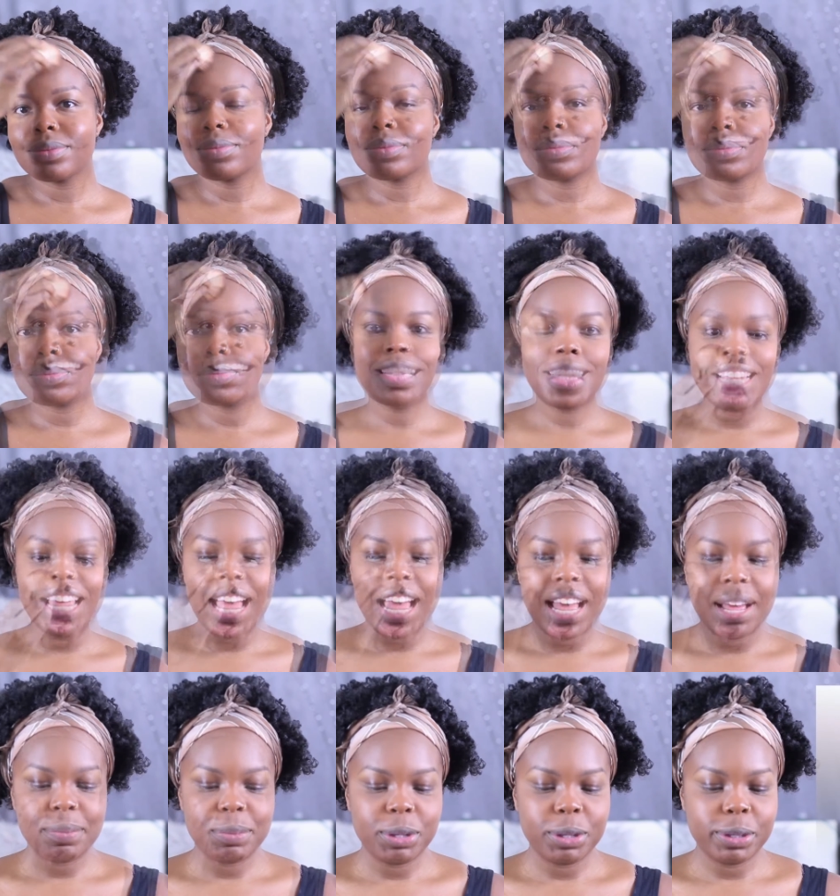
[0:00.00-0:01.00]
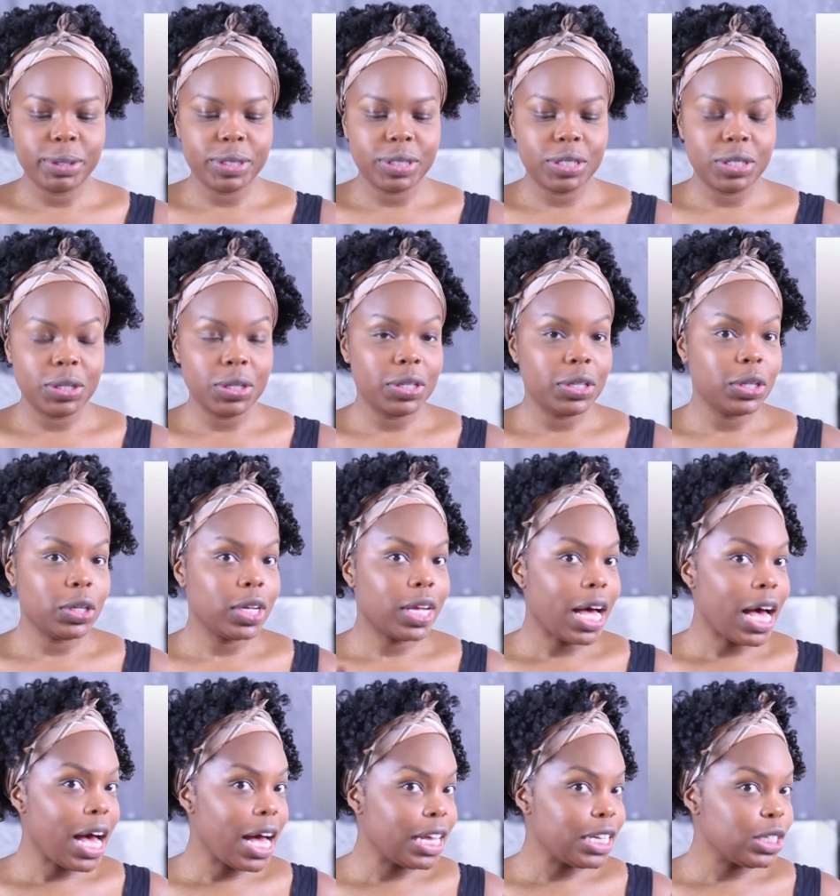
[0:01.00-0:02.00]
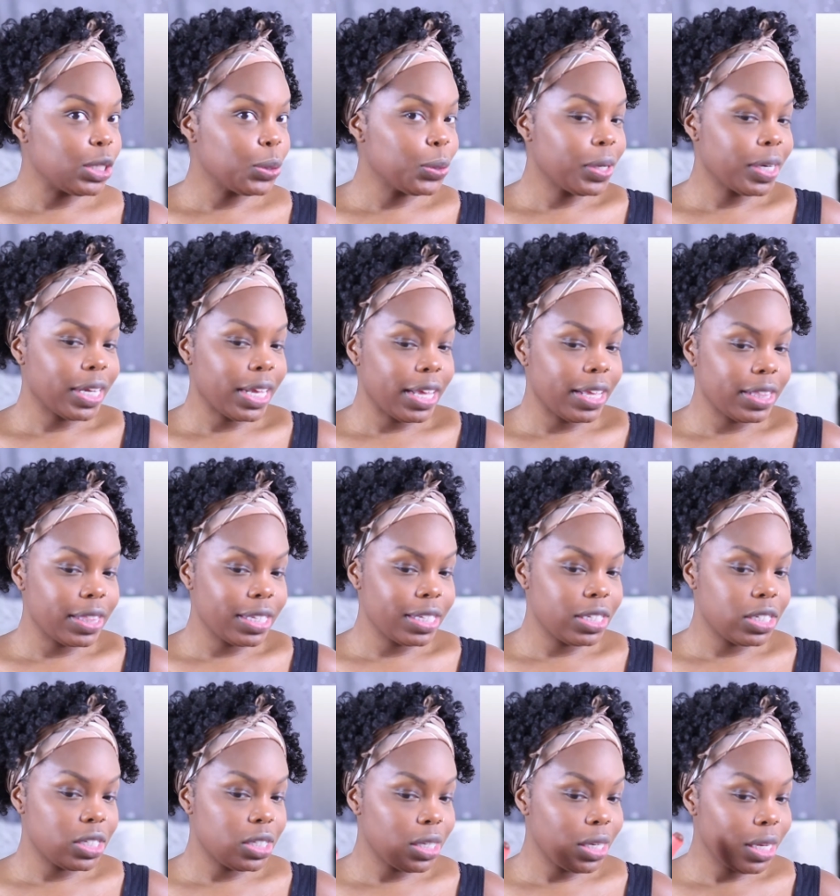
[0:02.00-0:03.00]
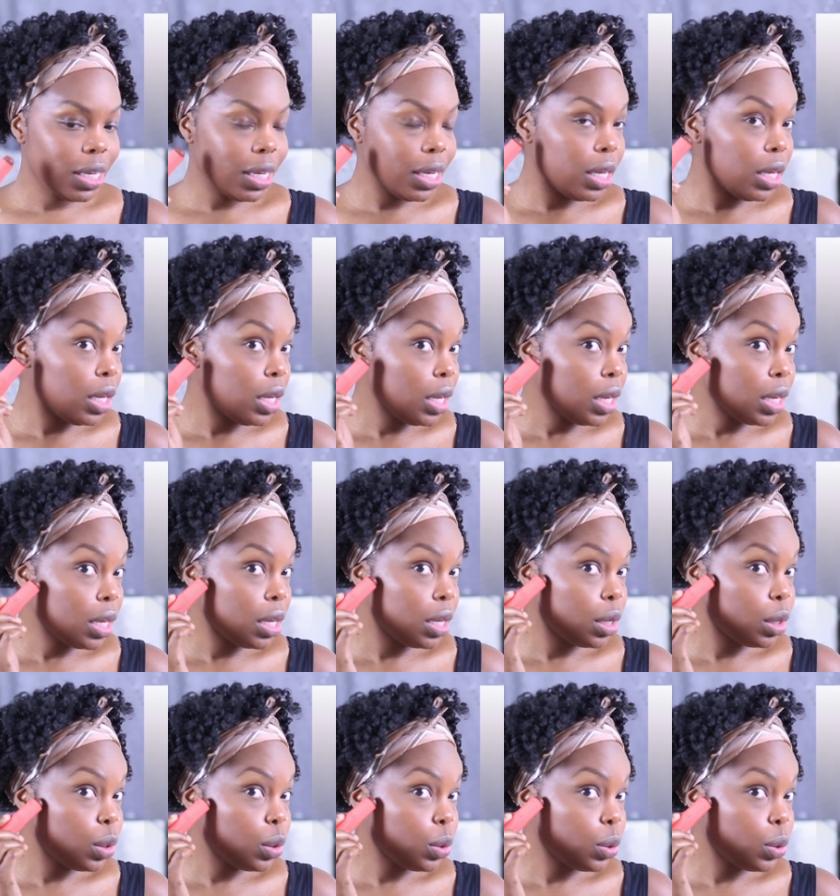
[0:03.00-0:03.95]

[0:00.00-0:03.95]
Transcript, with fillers: Next I'm going to do a little contouring of the cheek.